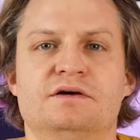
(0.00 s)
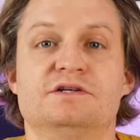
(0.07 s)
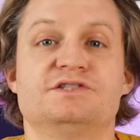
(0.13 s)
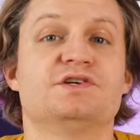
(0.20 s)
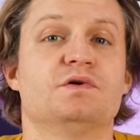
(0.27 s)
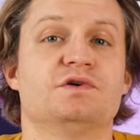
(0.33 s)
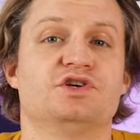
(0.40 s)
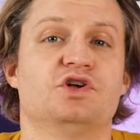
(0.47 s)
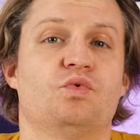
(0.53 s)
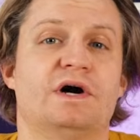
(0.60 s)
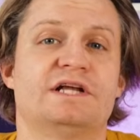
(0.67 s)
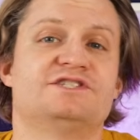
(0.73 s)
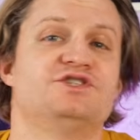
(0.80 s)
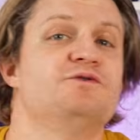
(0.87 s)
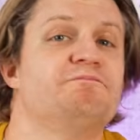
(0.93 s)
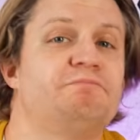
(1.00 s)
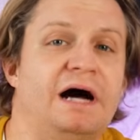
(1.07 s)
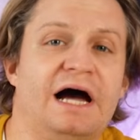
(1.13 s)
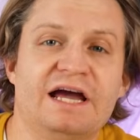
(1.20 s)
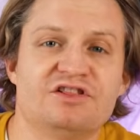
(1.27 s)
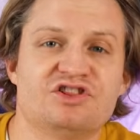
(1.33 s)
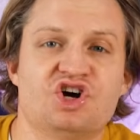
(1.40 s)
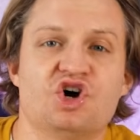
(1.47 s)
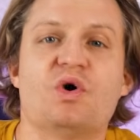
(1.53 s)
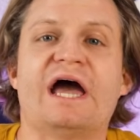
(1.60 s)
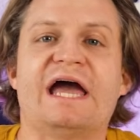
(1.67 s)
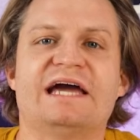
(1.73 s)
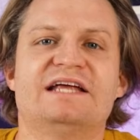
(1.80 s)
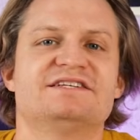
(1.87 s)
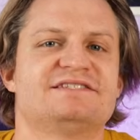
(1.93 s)
So you'll want to buy low
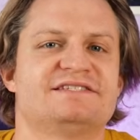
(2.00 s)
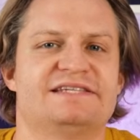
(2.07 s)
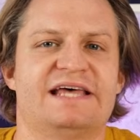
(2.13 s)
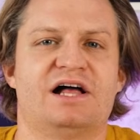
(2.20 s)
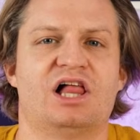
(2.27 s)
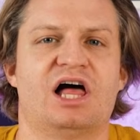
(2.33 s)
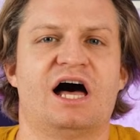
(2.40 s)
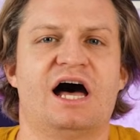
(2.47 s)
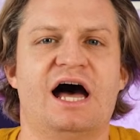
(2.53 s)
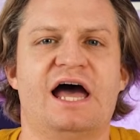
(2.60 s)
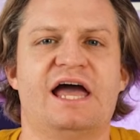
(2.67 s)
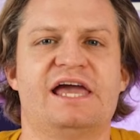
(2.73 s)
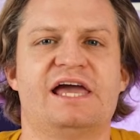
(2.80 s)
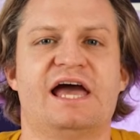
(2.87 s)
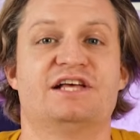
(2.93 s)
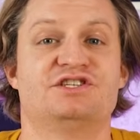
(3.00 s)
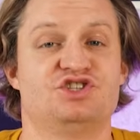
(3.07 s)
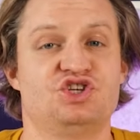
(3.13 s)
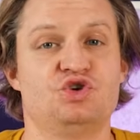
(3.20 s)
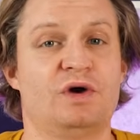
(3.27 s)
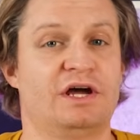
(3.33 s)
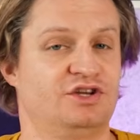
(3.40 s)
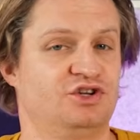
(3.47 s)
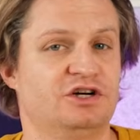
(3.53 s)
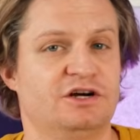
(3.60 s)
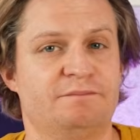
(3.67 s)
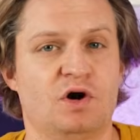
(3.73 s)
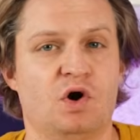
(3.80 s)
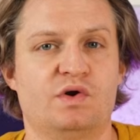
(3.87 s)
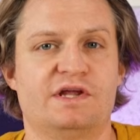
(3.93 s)
and sell high as you and your
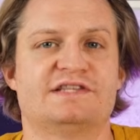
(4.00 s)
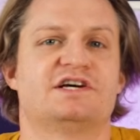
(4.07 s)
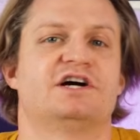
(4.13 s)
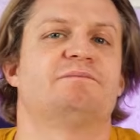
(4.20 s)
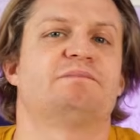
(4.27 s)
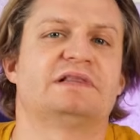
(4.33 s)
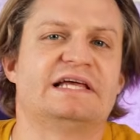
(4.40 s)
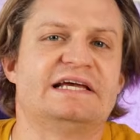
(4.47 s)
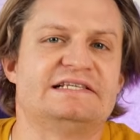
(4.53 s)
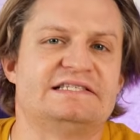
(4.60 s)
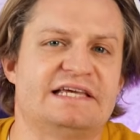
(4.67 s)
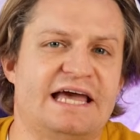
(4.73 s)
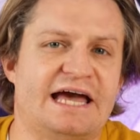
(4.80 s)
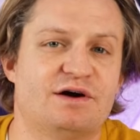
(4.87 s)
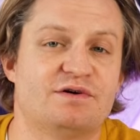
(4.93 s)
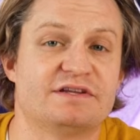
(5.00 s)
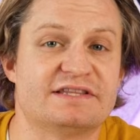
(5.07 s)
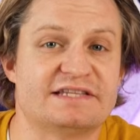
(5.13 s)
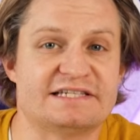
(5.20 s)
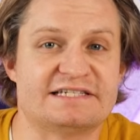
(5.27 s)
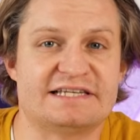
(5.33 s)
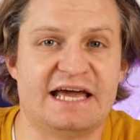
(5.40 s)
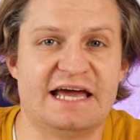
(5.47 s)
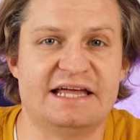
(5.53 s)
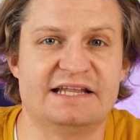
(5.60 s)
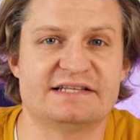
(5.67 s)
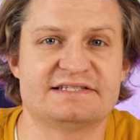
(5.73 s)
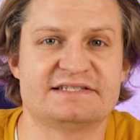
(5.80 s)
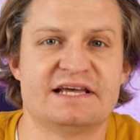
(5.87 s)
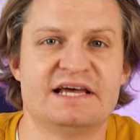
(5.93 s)
opponents are placing out the
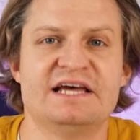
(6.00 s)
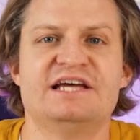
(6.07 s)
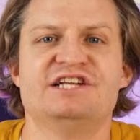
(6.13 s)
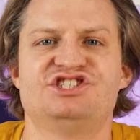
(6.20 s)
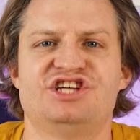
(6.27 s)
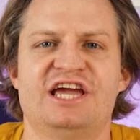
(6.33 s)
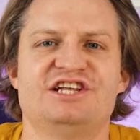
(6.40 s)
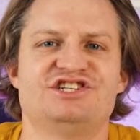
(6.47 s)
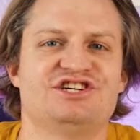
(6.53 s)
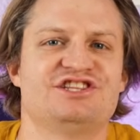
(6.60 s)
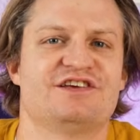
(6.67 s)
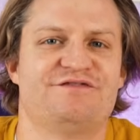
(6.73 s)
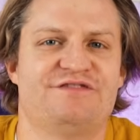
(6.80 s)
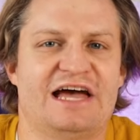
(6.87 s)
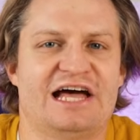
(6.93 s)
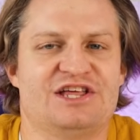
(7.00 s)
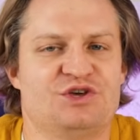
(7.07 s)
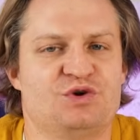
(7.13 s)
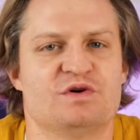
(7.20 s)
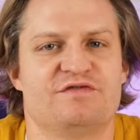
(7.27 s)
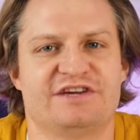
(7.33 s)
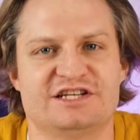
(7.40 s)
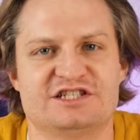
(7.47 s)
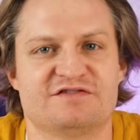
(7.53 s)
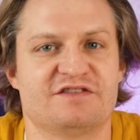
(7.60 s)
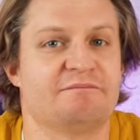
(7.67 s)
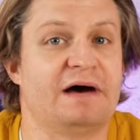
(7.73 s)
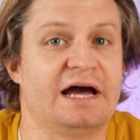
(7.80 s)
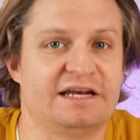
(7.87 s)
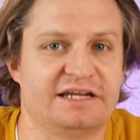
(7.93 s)
tents, changing the value of each of the
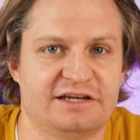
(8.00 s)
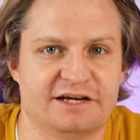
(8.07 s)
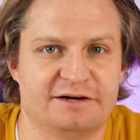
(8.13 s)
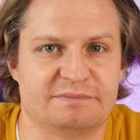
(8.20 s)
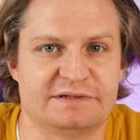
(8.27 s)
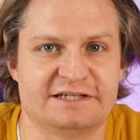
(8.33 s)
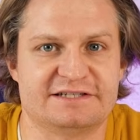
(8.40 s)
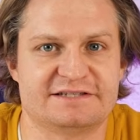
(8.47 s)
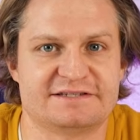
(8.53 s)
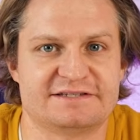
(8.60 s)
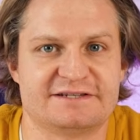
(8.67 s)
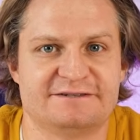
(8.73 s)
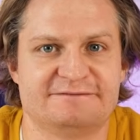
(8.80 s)
mining companies.